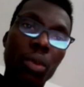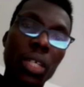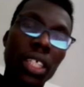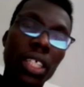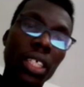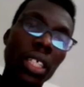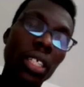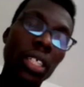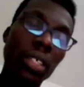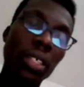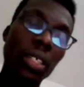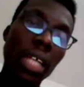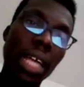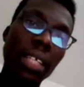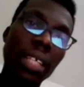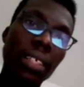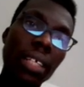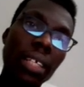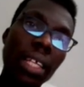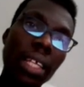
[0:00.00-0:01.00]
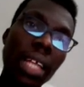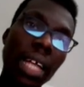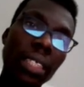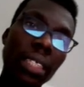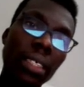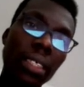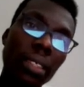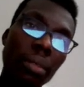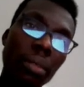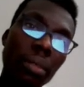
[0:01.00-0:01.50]
which is you can say
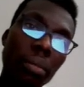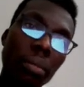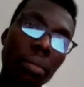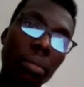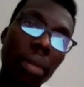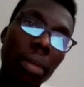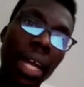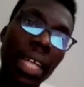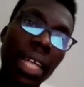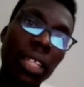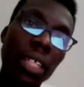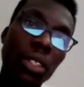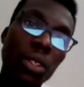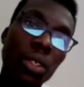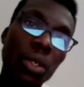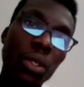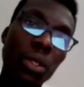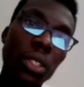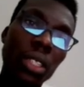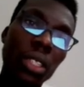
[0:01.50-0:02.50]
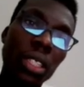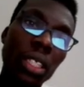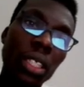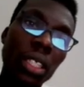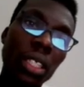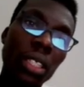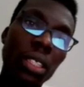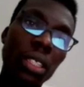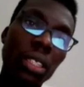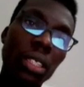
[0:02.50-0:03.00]
that
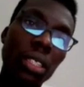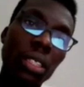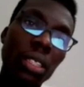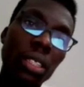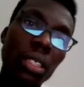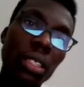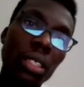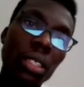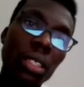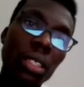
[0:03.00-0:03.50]
mitosis